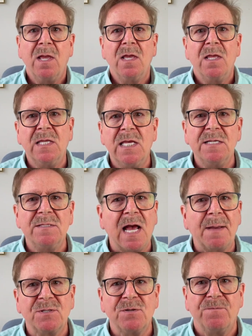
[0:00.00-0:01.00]
These
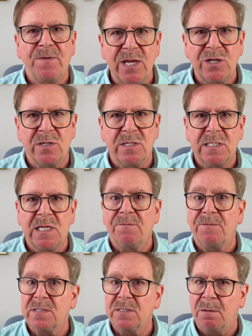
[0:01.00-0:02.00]
observations
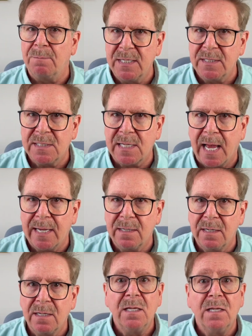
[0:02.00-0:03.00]
give us some insight.
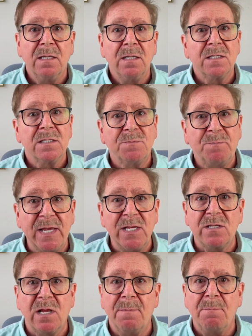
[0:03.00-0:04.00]

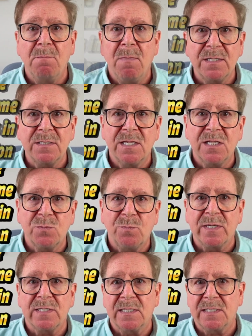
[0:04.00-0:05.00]
Space-time must
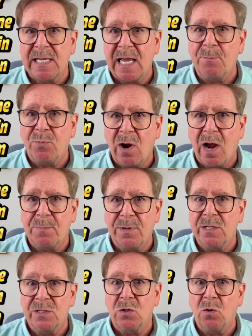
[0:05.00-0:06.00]
express the same
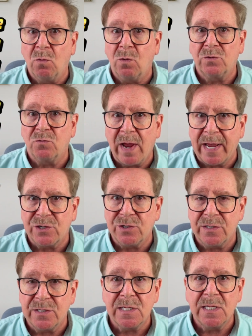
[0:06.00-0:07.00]
properties in all
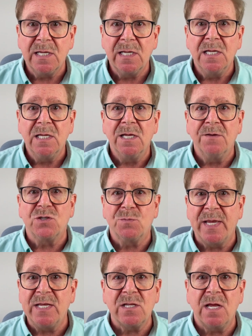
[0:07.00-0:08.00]
directions. If
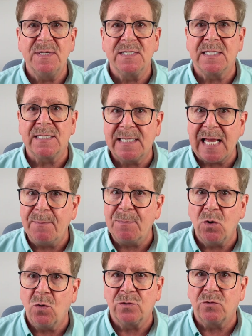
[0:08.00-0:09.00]
space-time is the same in
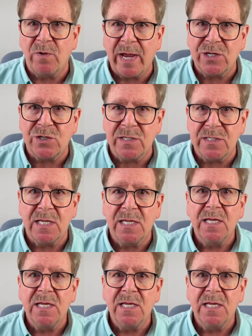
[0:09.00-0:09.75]
all directions,